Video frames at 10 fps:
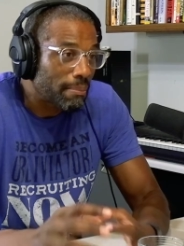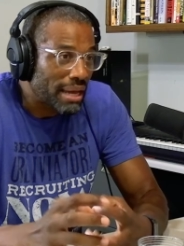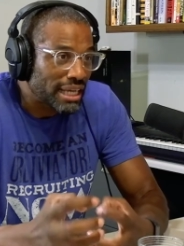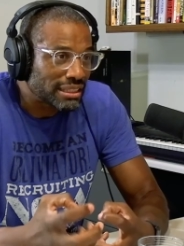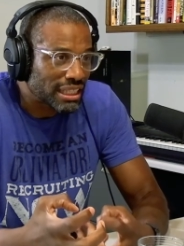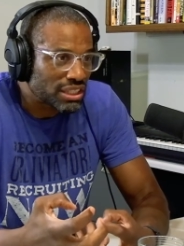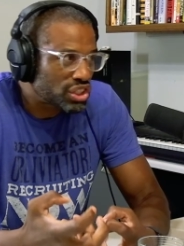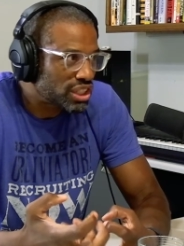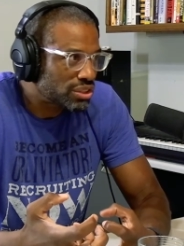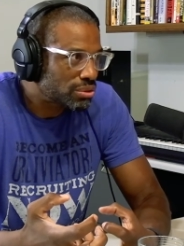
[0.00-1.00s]
an amazing
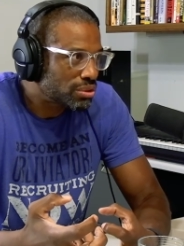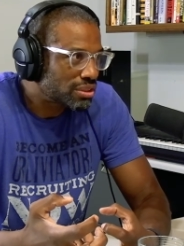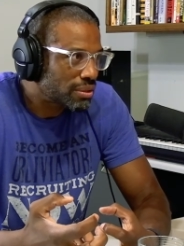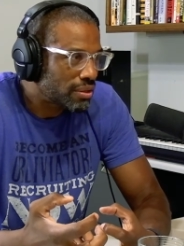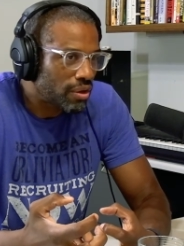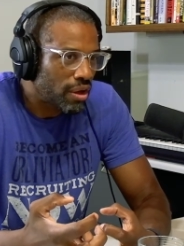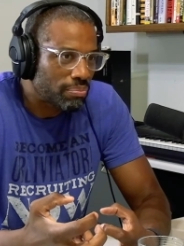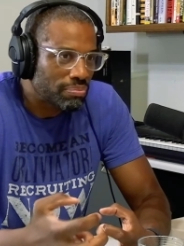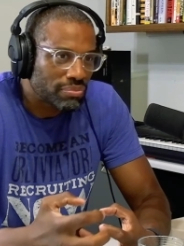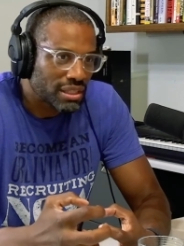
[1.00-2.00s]
chiseled, uh,
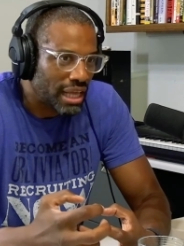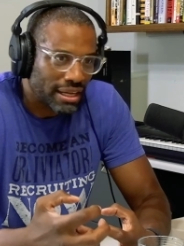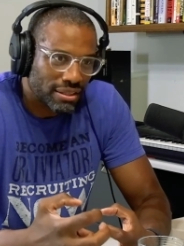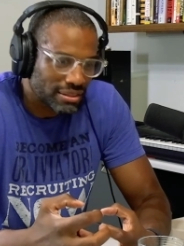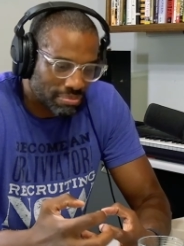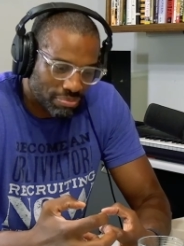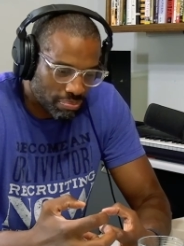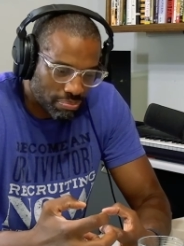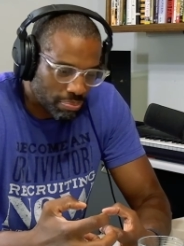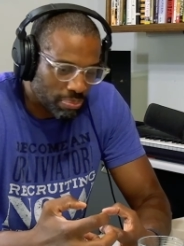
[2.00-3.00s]
like,
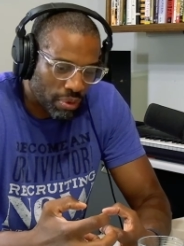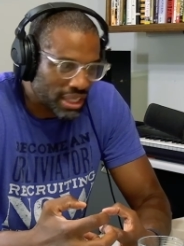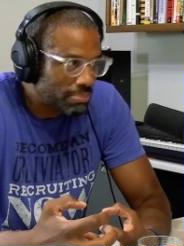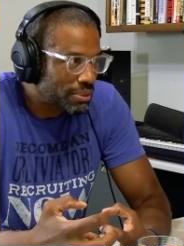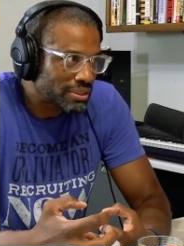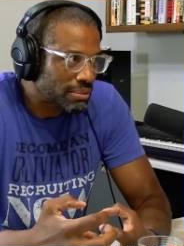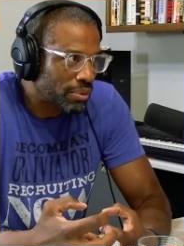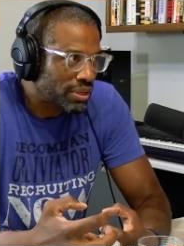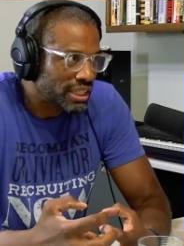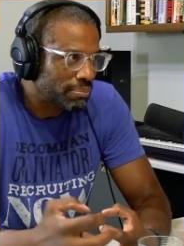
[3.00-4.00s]
bodybuilder
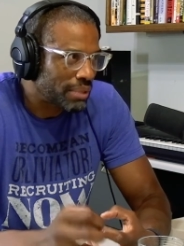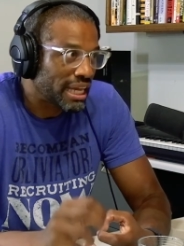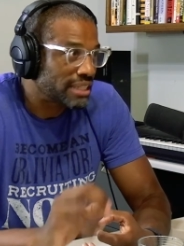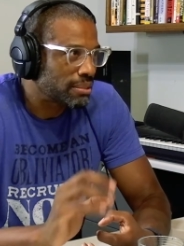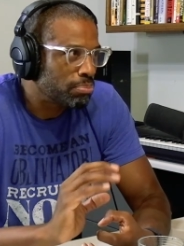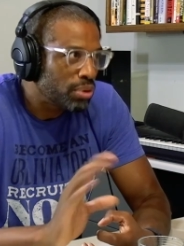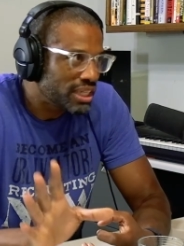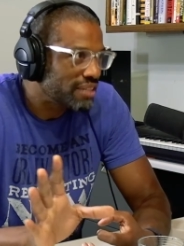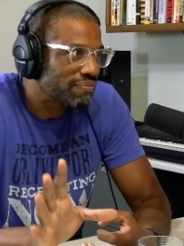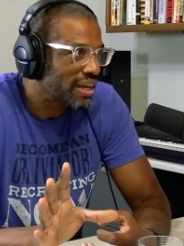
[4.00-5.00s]
body, but he has a
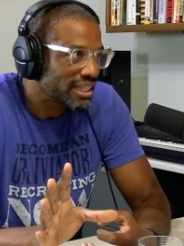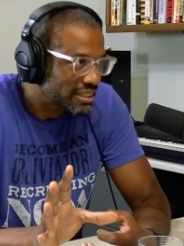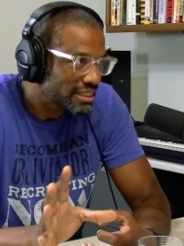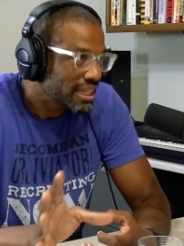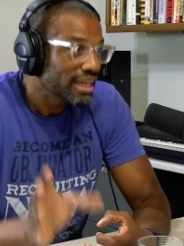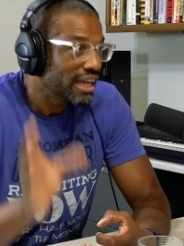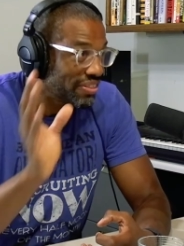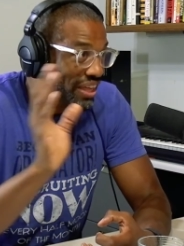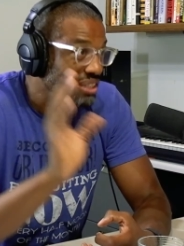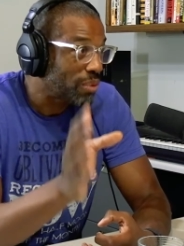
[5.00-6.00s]
pudding face.
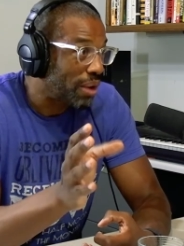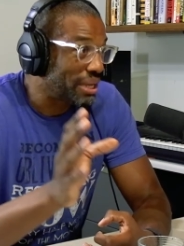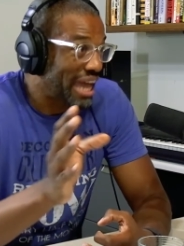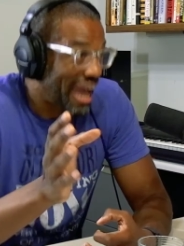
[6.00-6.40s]
And that's why we